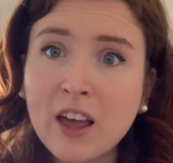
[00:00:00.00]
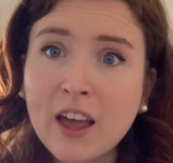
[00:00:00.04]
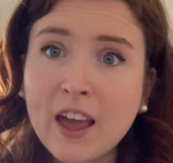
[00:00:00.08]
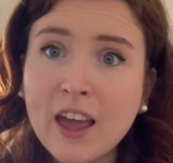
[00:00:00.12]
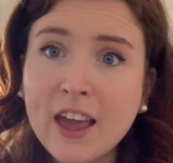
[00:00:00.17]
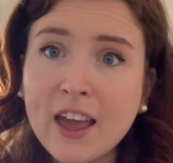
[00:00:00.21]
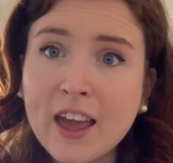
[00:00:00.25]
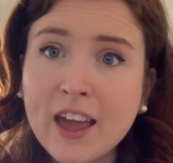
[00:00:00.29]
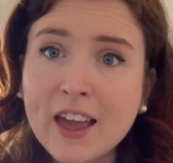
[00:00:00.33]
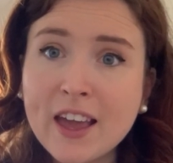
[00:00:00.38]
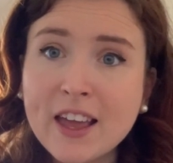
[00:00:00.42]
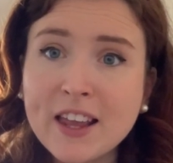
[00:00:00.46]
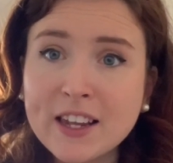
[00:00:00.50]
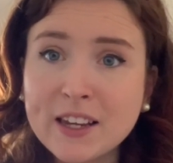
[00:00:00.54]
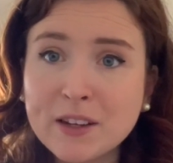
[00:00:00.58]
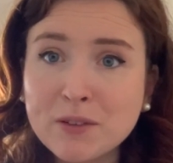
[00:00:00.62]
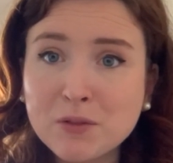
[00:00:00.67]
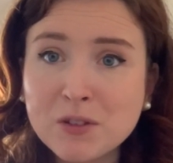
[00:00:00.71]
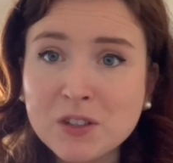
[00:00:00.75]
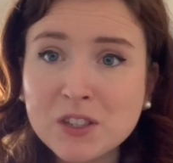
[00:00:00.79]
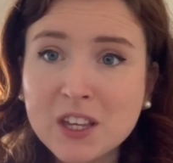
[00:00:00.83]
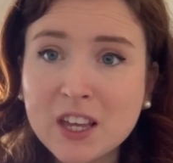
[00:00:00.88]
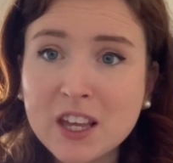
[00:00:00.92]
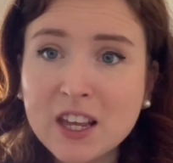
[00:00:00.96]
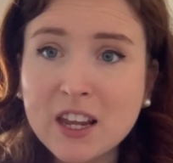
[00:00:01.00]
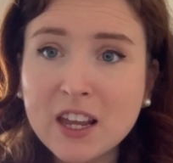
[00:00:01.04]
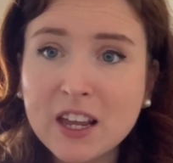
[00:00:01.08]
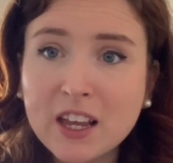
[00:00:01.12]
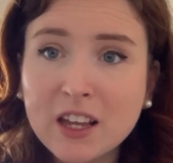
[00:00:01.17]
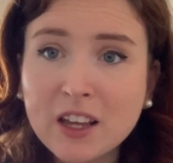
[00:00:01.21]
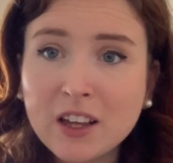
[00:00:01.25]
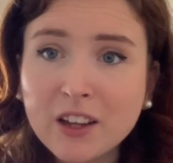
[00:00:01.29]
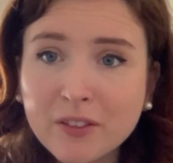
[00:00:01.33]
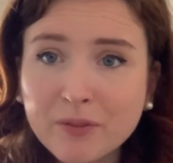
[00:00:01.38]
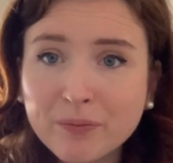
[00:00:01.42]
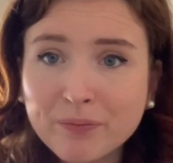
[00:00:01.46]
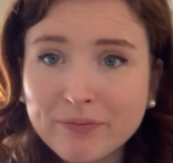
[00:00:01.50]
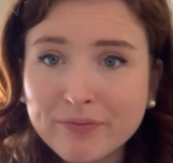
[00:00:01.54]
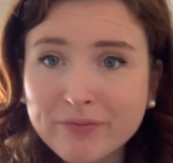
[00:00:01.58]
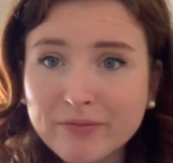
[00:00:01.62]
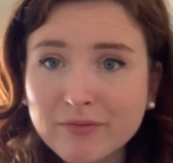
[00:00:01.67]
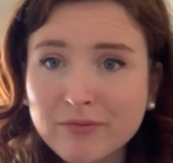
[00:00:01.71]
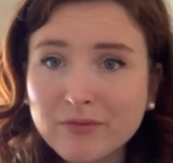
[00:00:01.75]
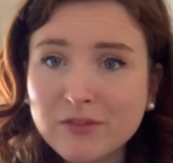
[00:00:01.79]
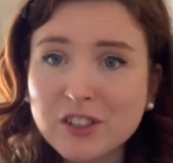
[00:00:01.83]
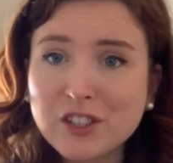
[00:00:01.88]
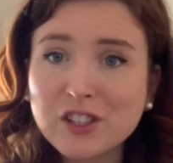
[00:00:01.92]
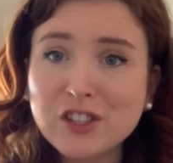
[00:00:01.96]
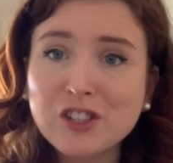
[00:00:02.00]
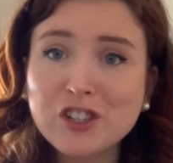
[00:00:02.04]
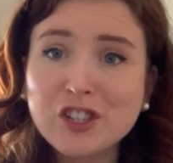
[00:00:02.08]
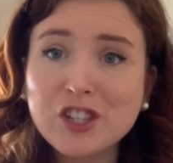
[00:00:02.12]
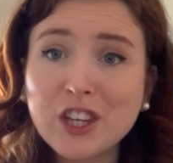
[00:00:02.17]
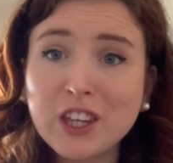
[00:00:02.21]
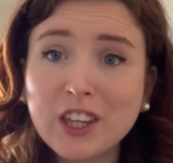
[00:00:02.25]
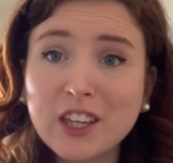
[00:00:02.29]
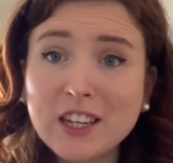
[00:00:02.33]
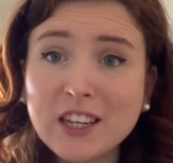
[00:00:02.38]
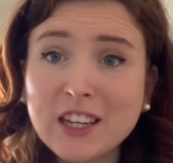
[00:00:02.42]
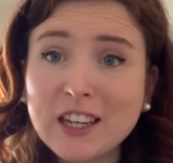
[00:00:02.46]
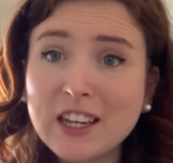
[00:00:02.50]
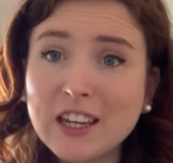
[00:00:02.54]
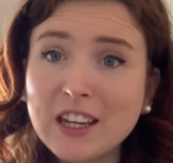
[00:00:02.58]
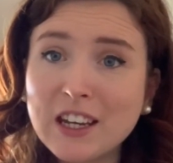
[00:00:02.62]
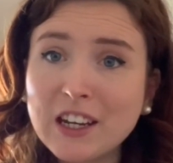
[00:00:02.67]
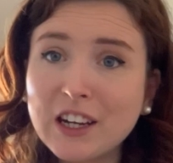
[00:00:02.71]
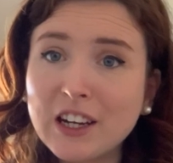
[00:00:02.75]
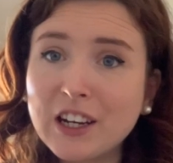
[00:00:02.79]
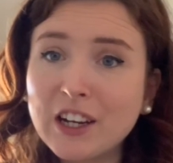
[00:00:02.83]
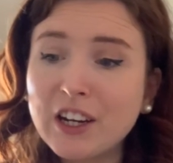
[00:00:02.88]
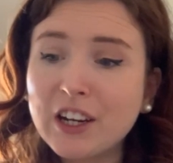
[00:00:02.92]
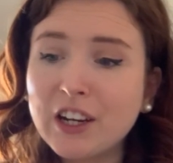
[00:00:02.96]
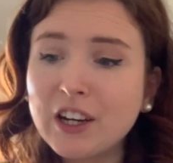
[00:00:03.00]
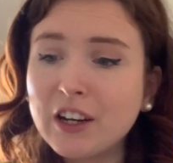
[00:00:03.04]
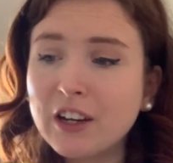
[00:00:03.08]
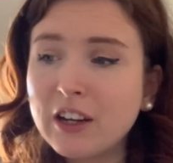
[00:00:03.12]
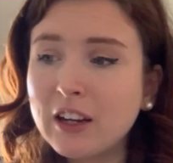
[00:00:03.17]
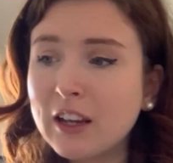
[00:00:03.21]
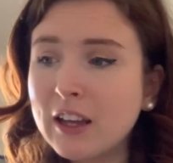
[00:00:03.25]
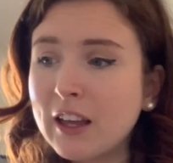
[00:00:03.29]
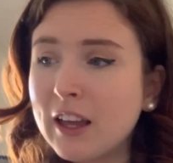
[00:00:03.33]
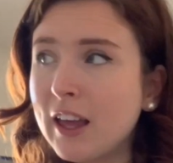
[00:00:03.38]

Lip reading: and I'm just gonna just chill in here.